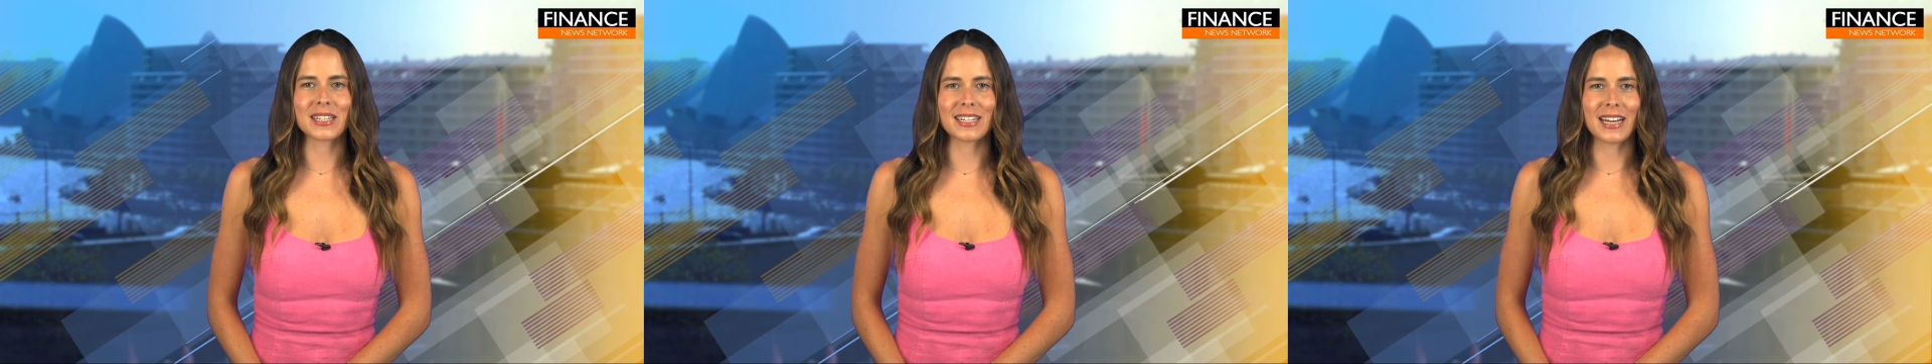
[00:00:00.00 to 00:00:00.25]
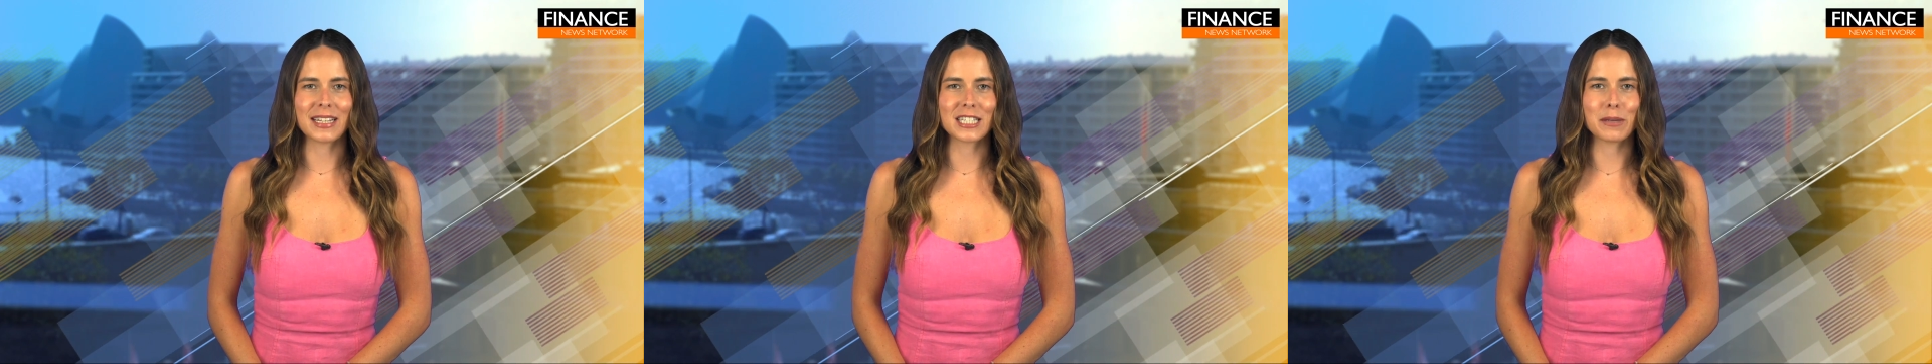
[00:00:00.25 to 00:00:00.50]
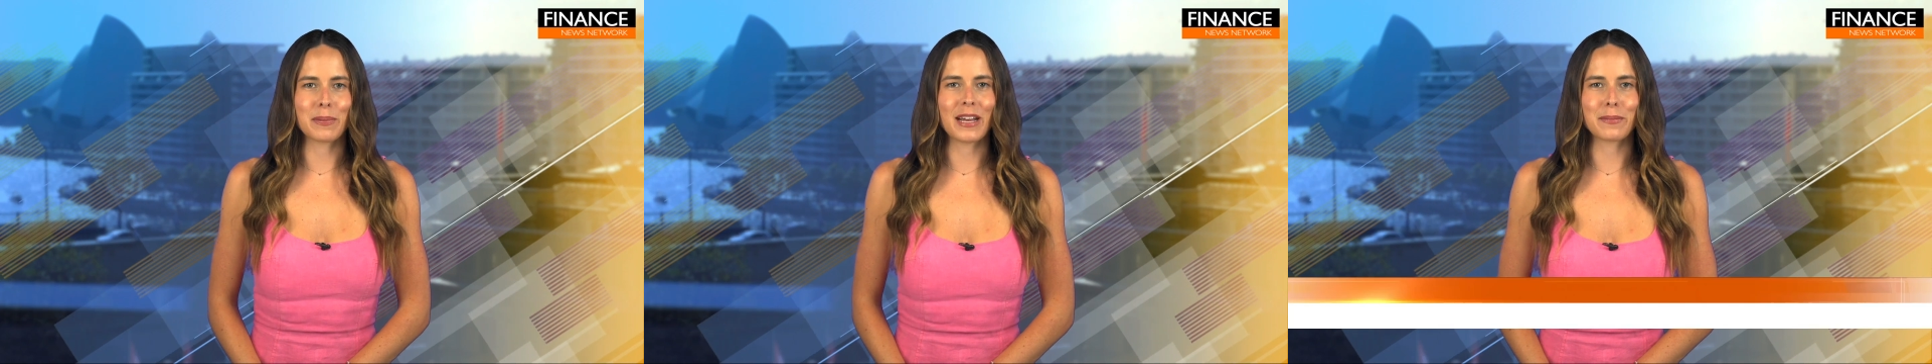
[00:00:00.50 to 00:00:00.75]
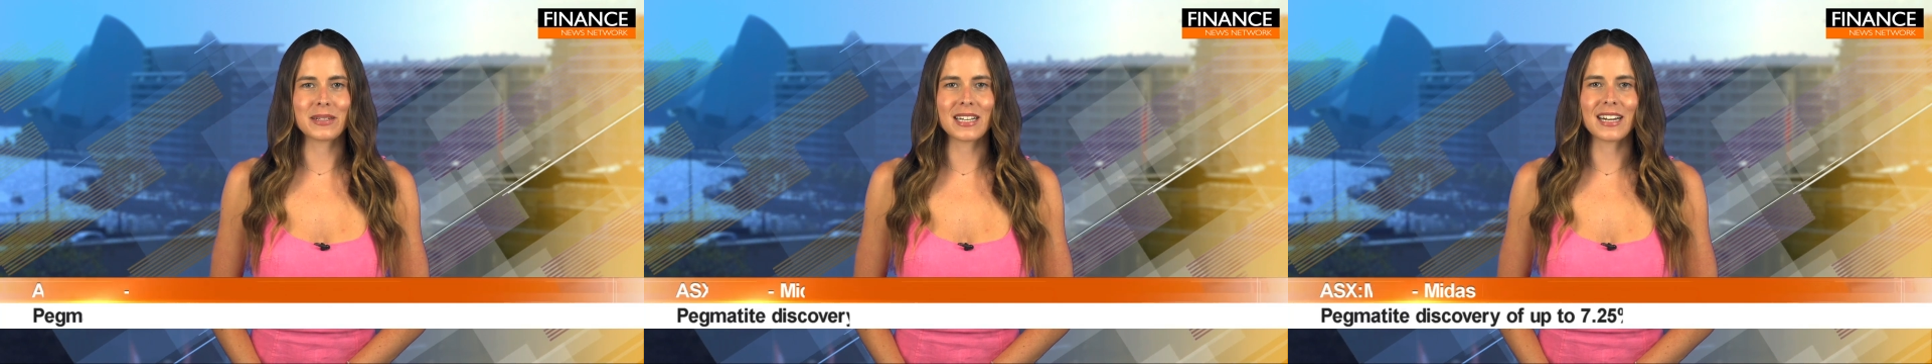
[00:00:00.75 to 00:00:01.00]
announced a
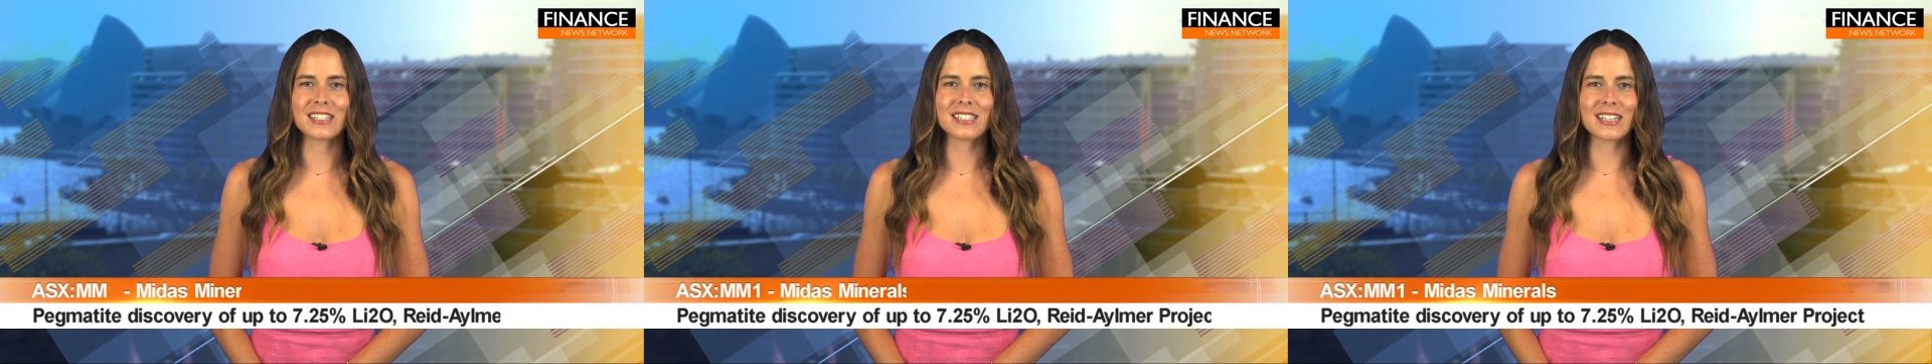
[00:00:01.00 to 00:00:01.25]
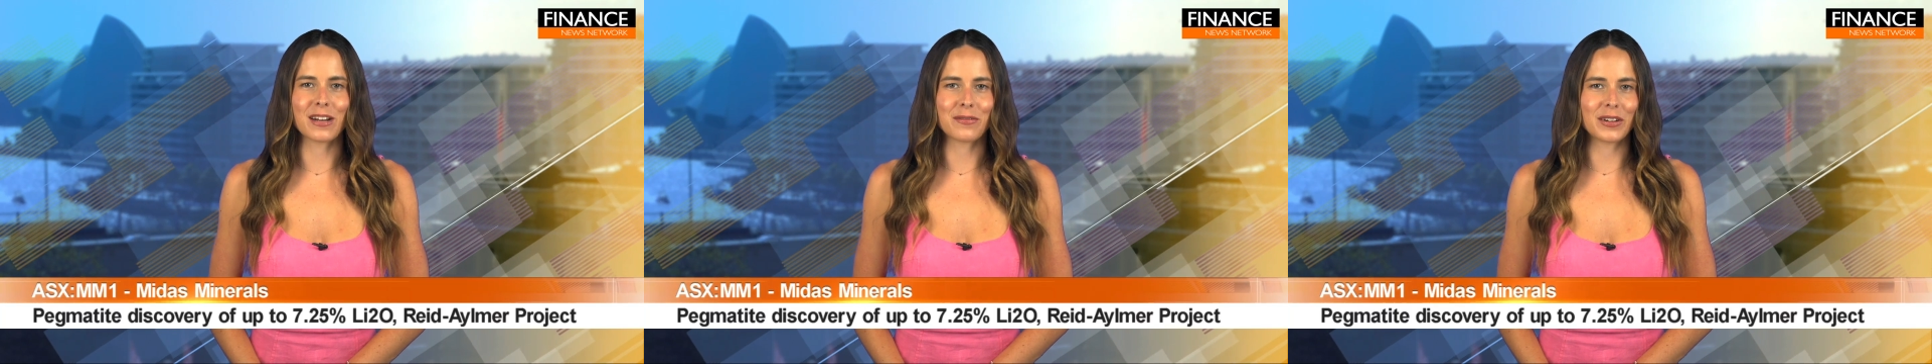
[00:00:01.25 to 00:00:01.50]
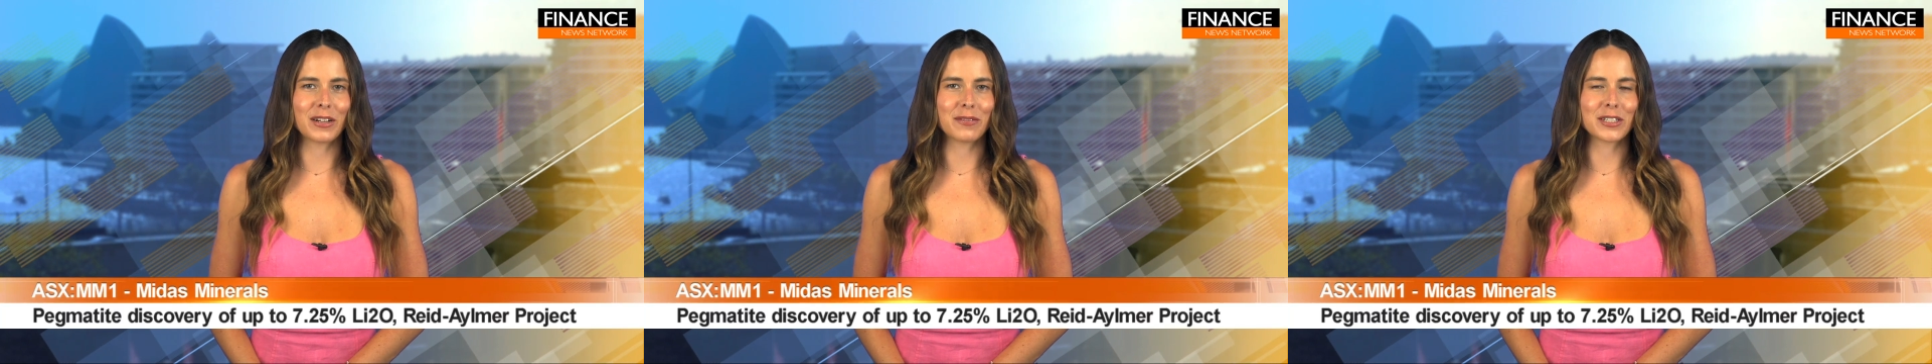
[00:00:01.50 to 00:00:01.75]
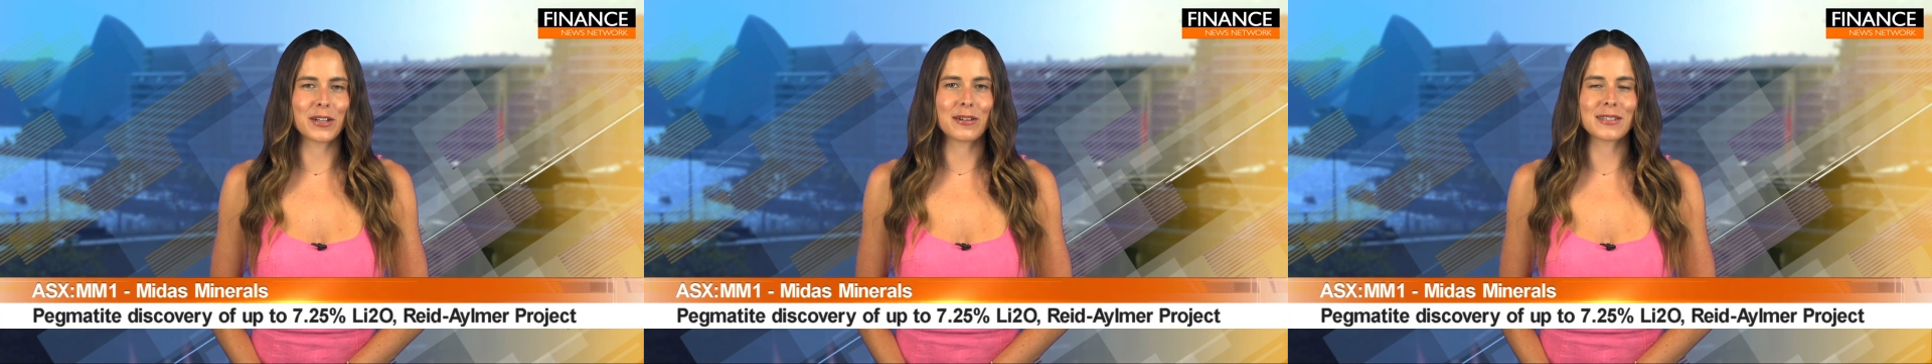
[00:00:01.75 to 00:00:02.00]
pegmatite discovery
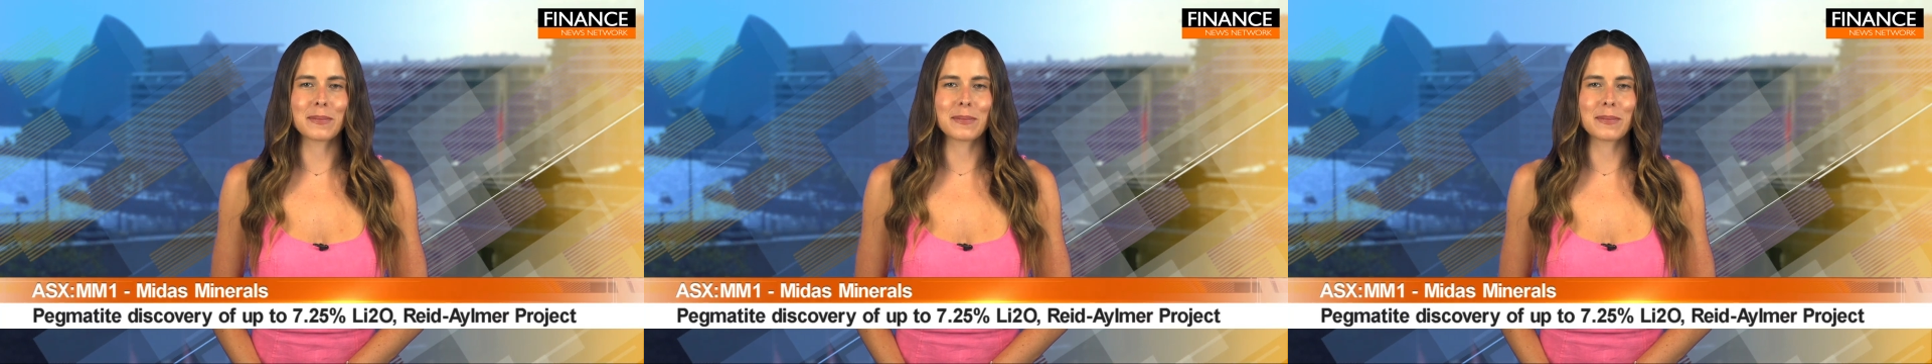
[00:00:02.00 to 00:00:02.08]
returns